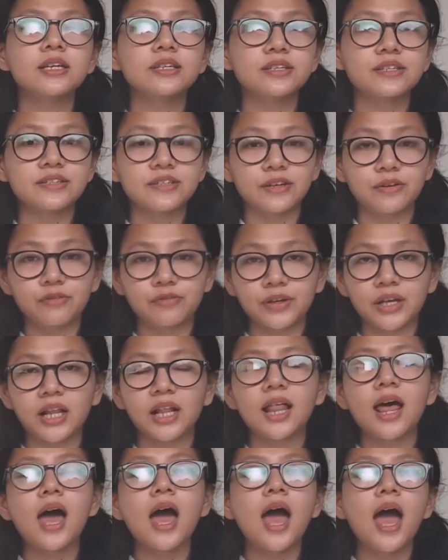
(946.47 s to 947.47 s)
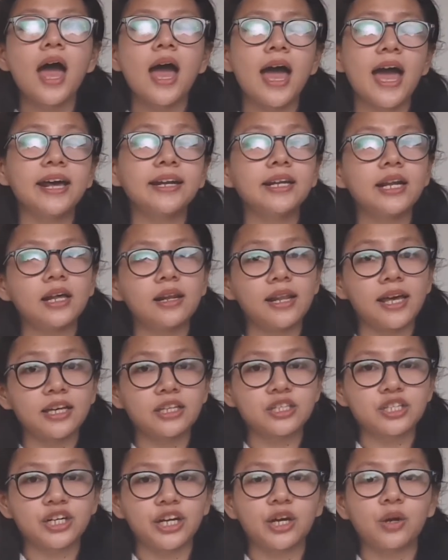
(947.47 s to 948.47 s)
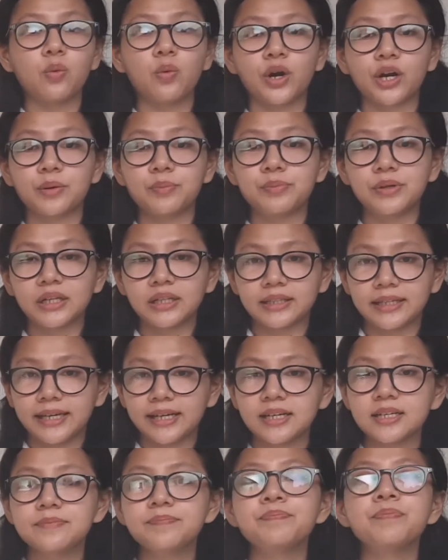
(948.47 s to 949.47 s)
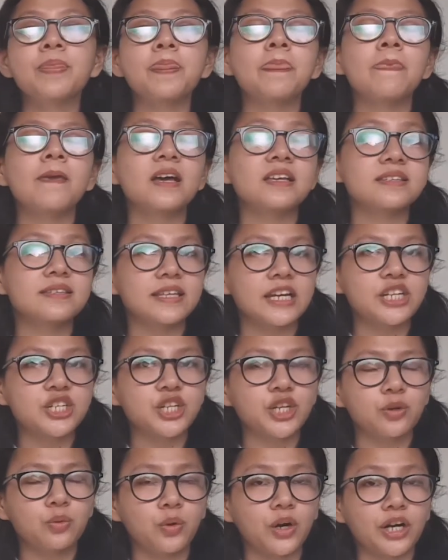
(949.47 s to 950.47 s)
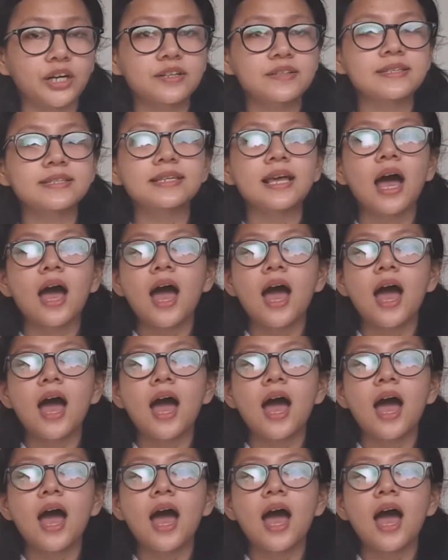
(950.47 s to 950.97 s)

civil and electric work building, station works,